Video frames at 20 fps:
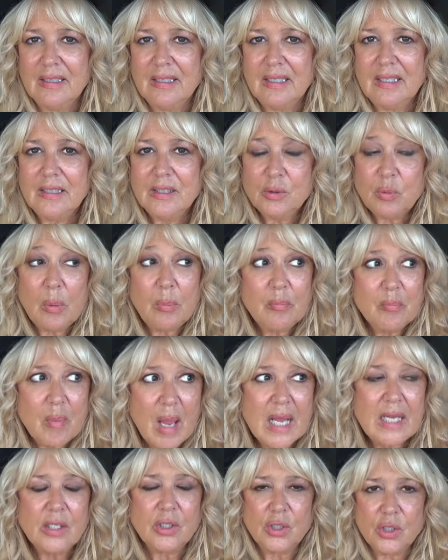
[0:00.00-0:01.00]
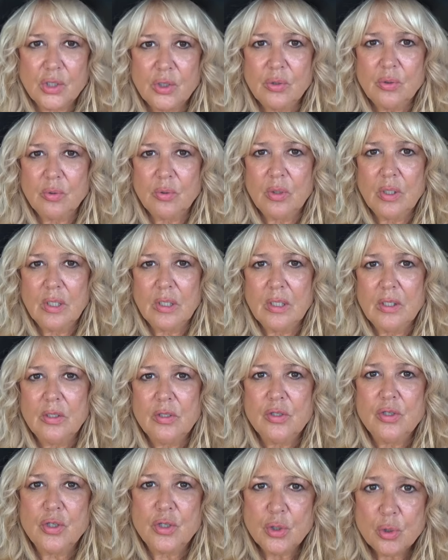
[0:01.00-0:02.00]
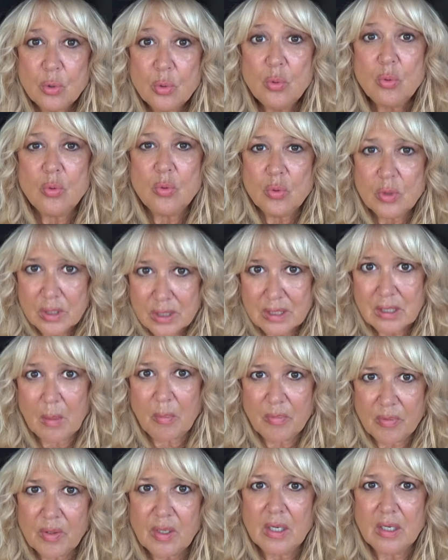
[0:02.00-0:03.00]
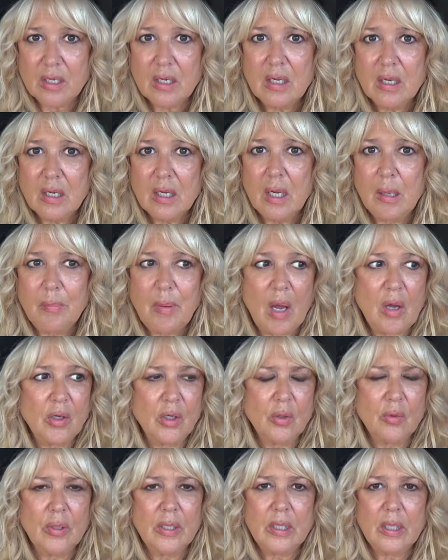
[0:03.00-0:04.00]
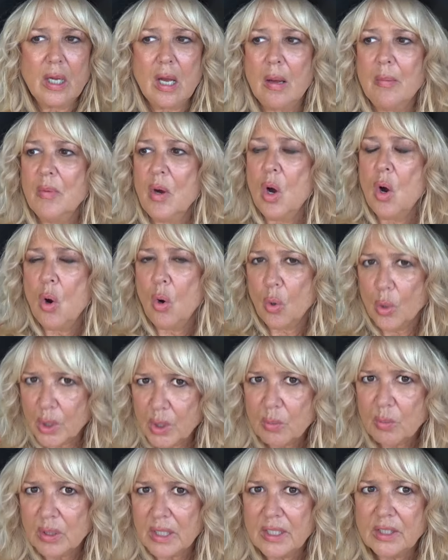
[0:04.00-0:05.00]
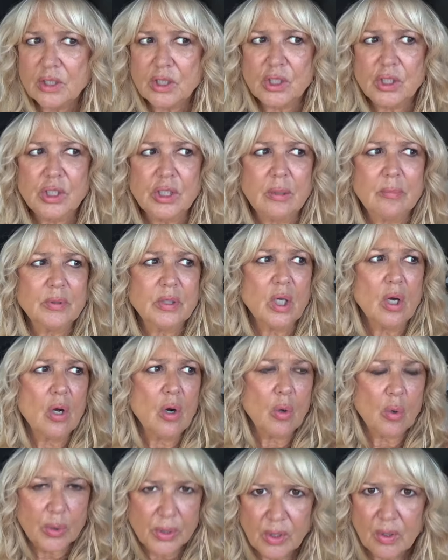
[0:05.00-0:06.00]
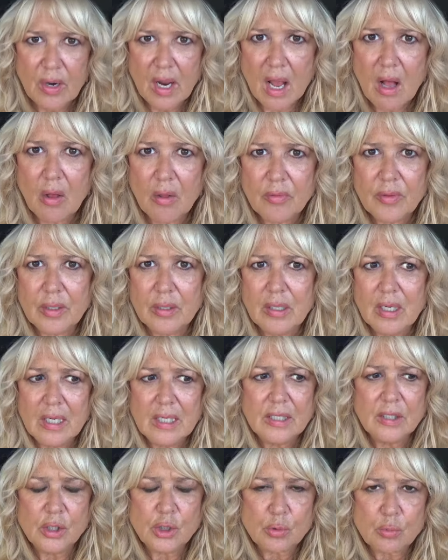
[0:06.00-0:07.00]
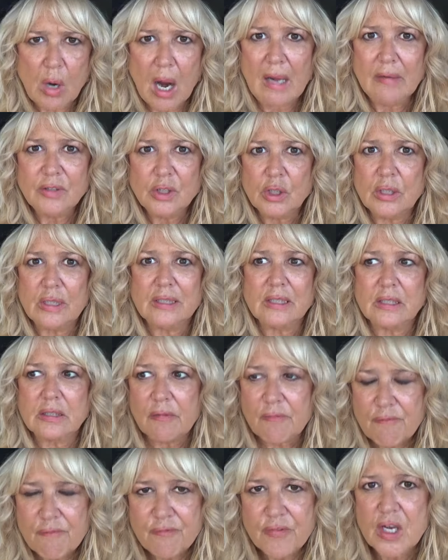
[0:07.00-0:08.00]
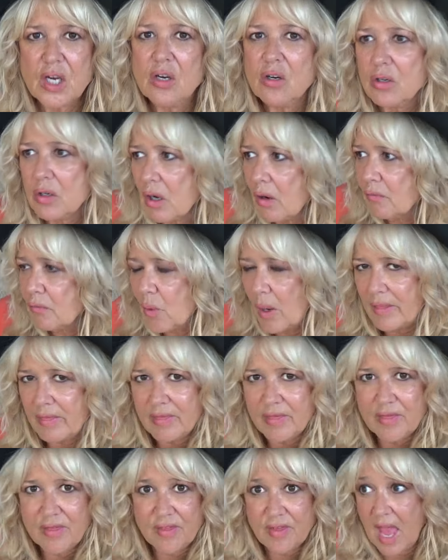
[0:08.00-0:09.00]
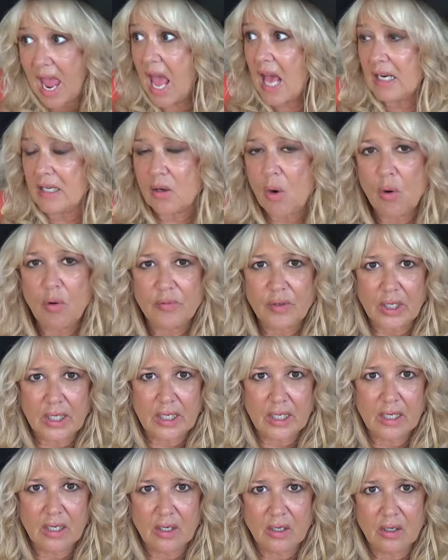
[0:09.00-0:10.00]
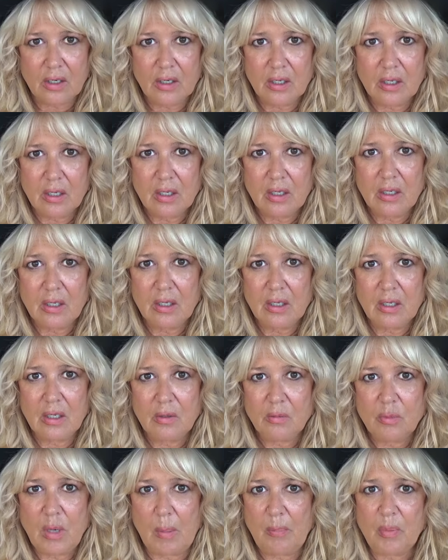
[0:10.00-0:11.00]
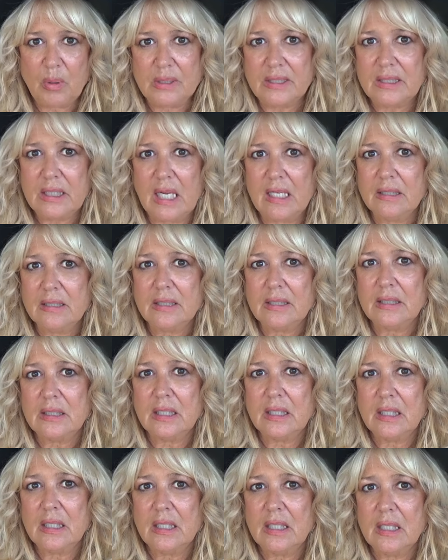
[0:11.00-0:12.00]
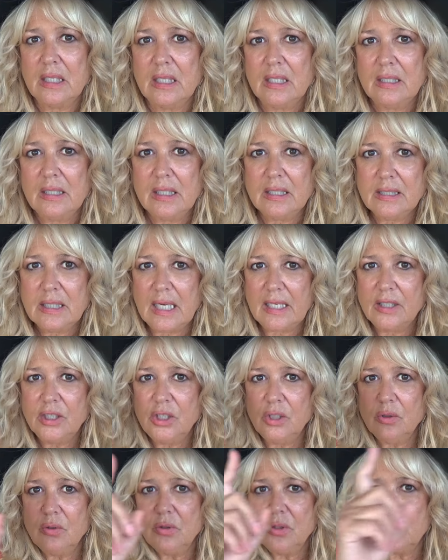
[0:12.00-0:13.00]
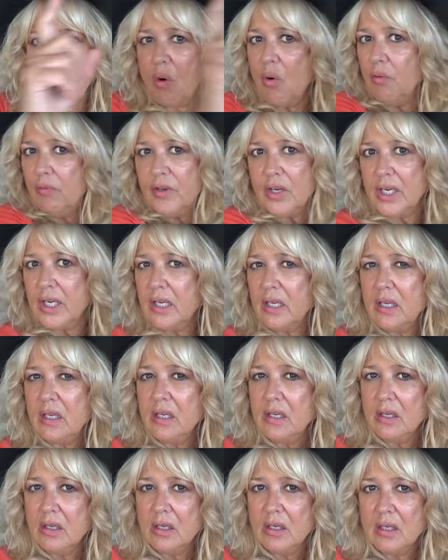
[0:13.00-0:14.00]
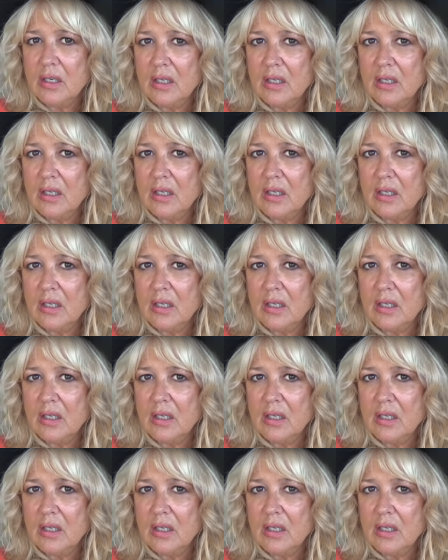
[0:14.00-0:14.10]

It's what makes you do something about your income or your relationships or your health. It, it drives you because the fear of what that over here represents that takes you to over here